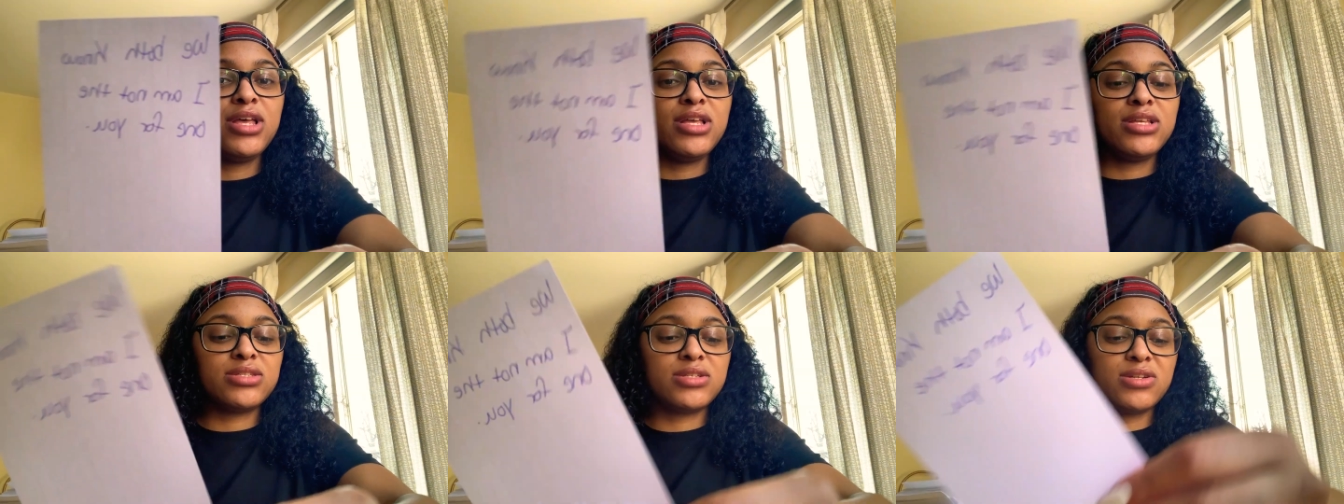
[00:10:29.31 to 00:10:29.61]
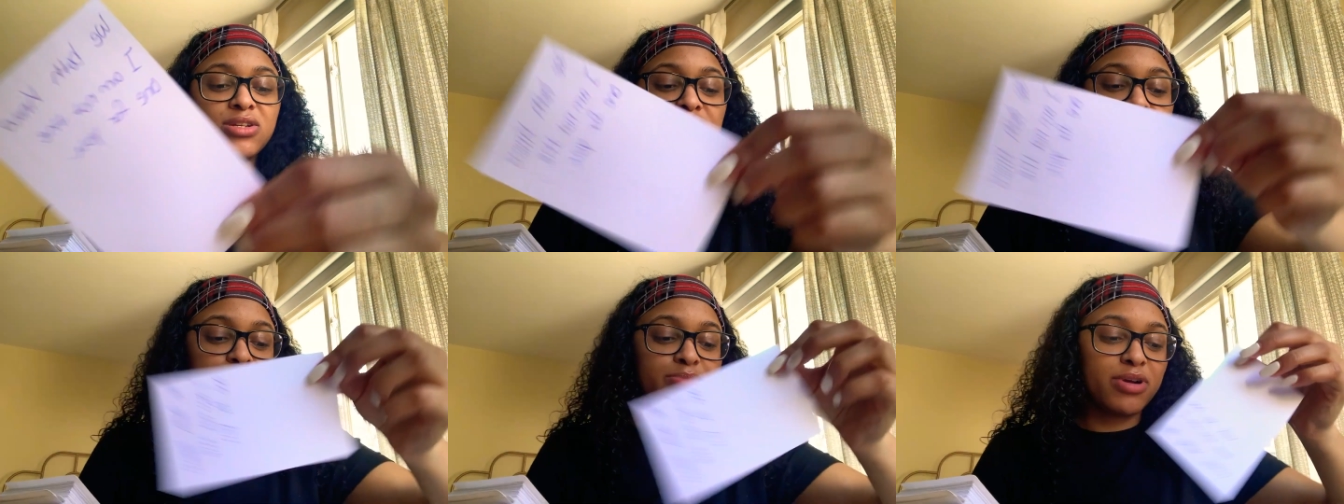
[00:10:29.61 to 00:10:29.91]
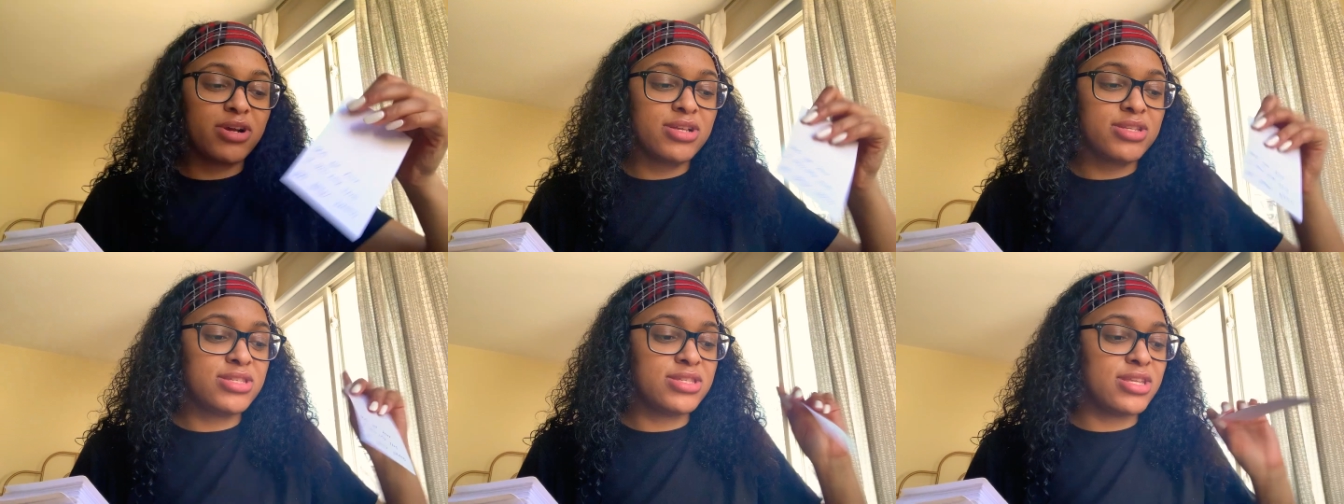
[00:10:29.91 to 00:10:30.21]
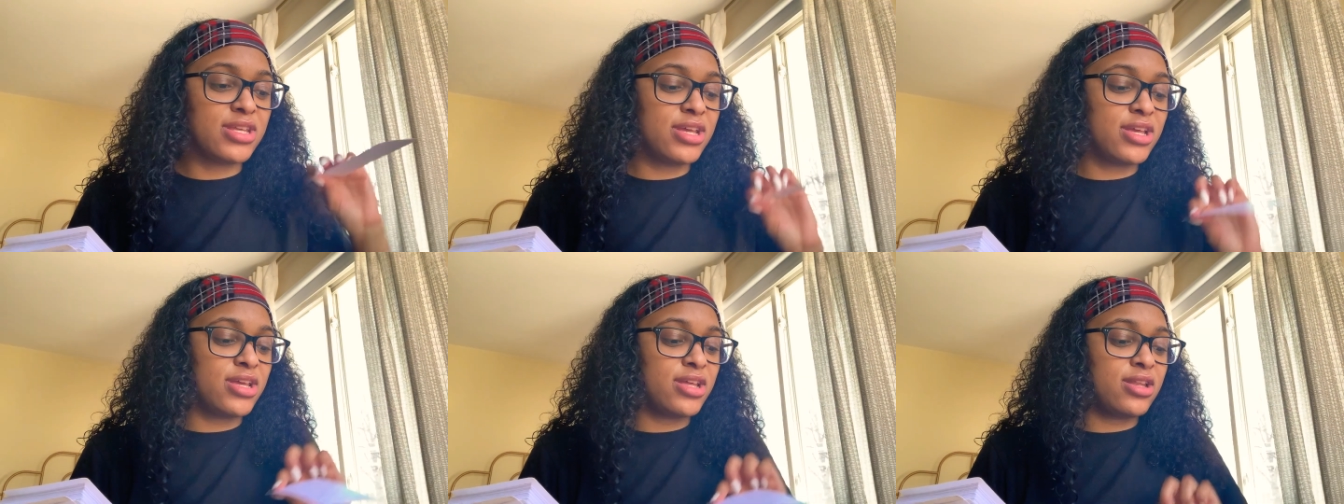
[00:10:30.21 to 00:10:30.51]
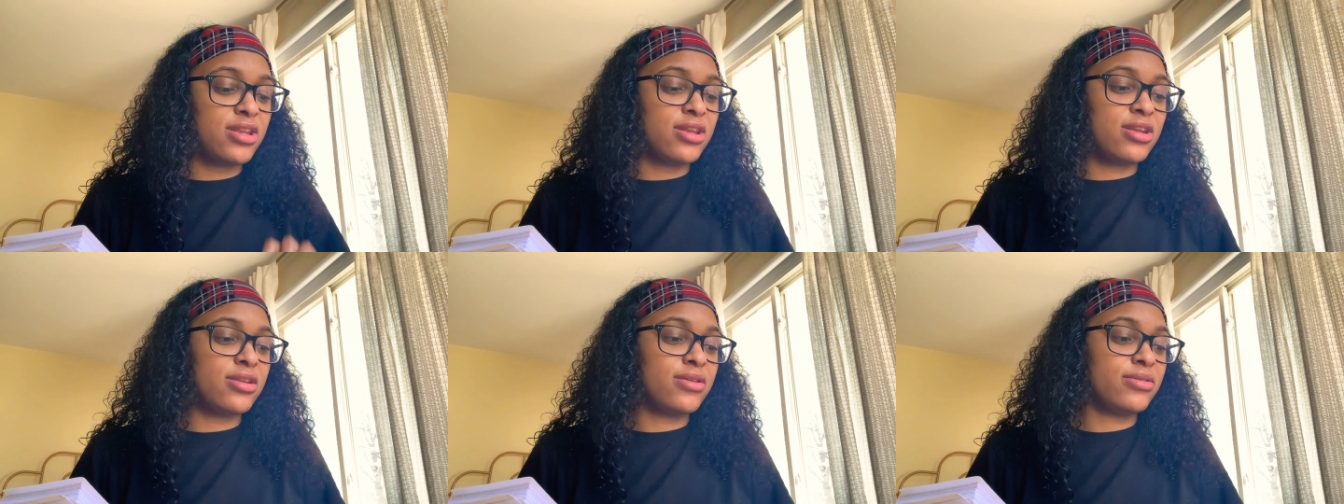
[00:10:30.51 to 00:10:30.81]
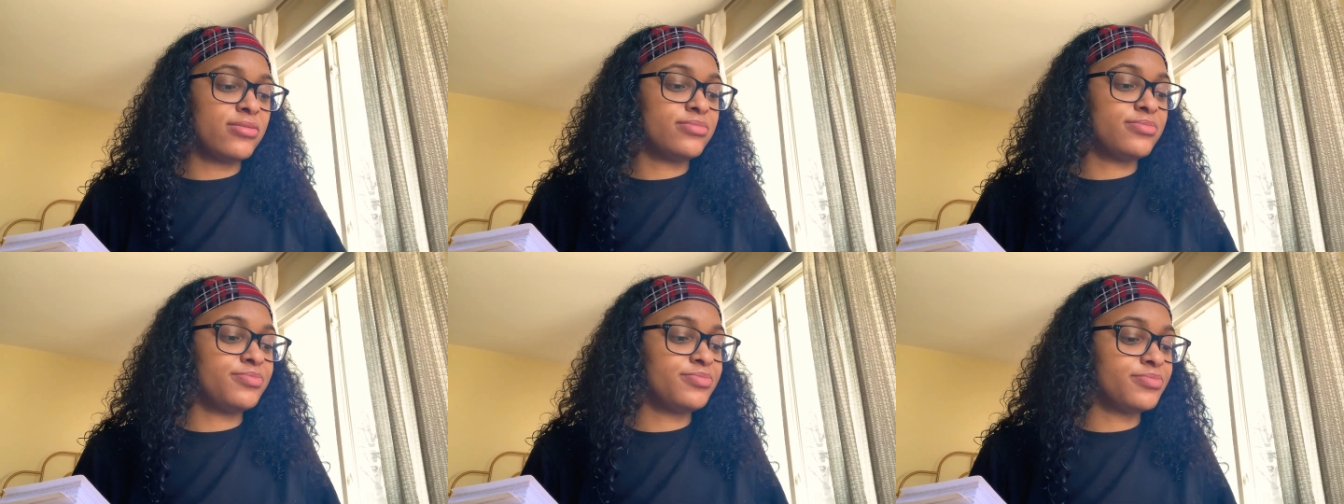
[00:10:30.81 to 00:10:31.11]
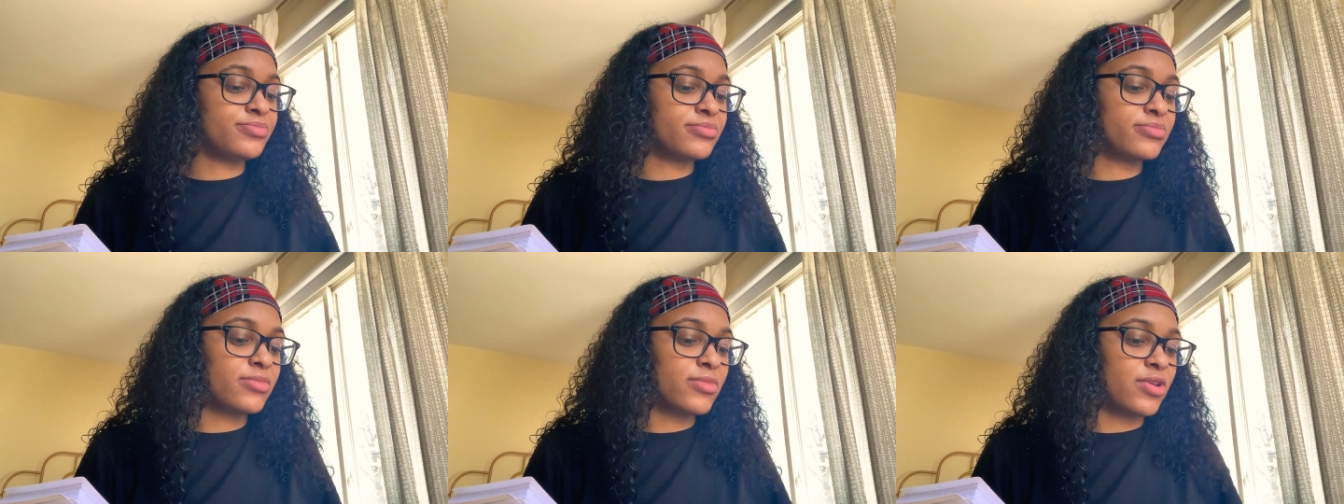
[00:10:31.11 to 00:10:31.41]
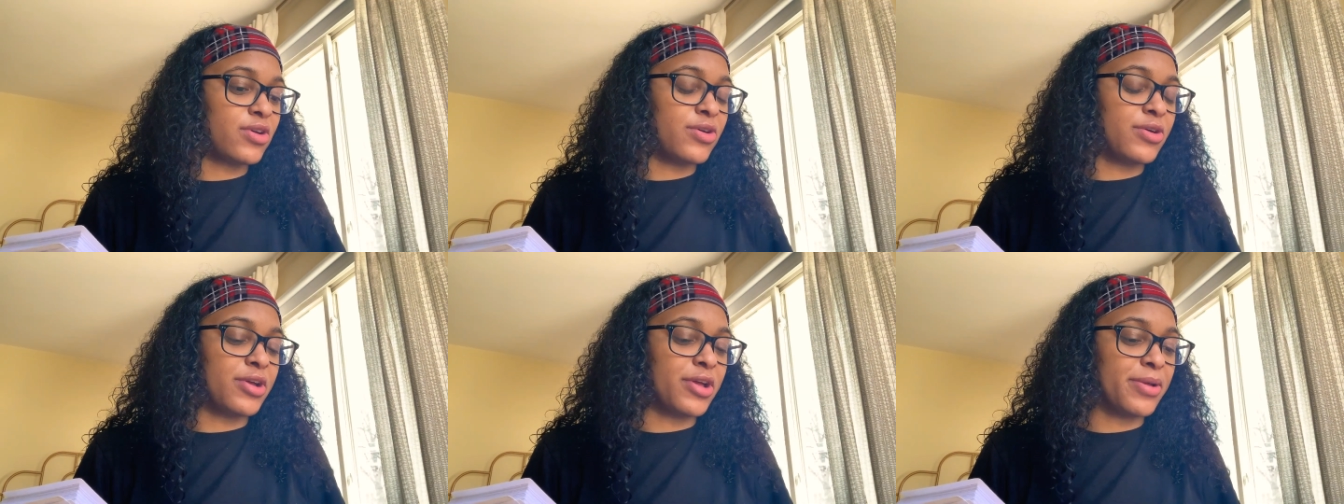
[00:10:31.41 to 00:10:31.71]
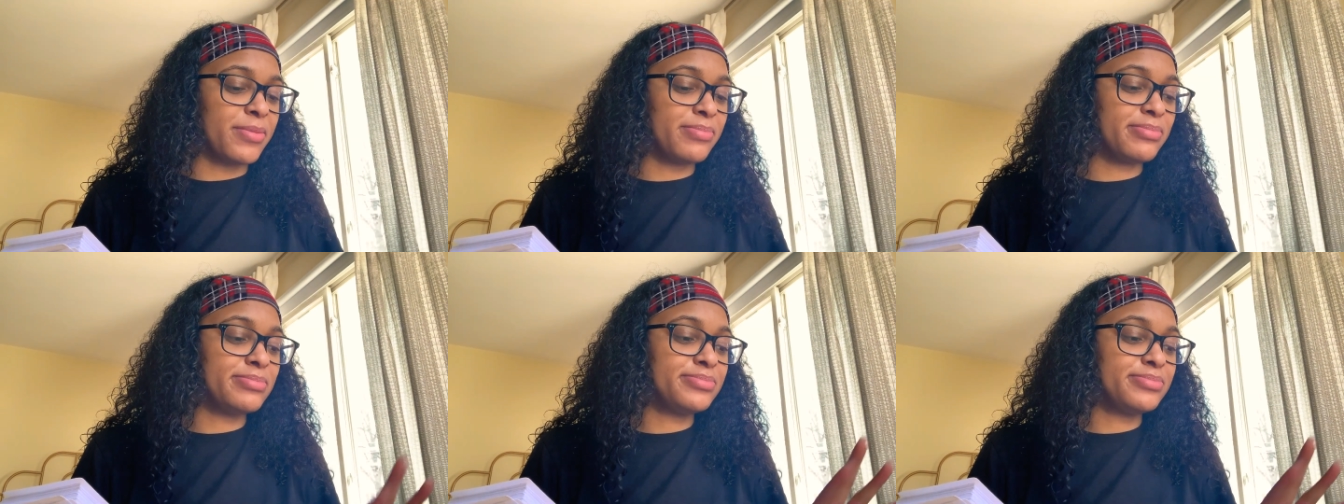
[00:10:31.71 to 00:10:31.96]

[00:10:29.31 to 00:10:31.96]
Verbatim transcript: So this person, okay,